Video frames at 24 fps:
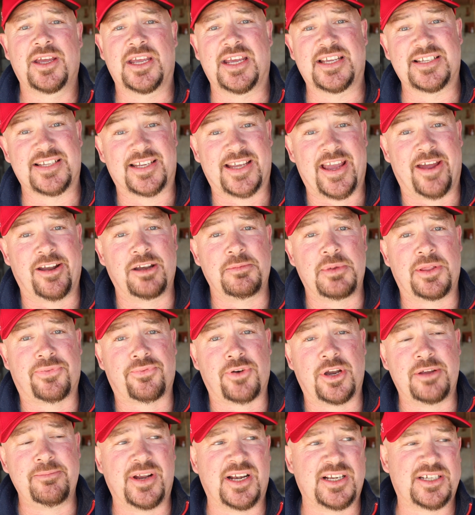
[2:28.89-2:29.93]
Is it going to be
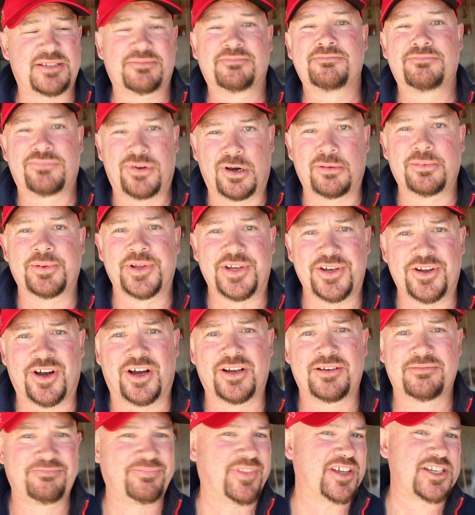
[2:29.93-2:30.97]
3 minutes? Probably
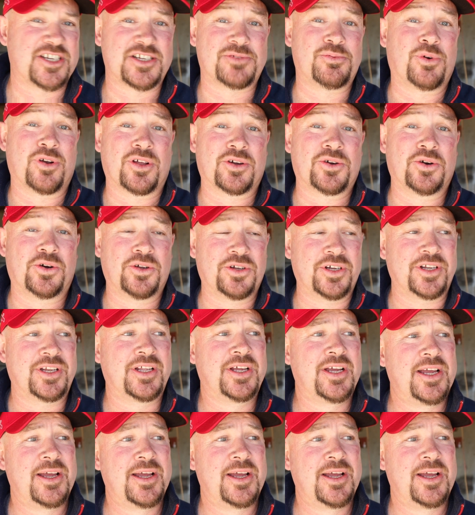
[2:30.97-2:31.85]
not, that's just what I call it.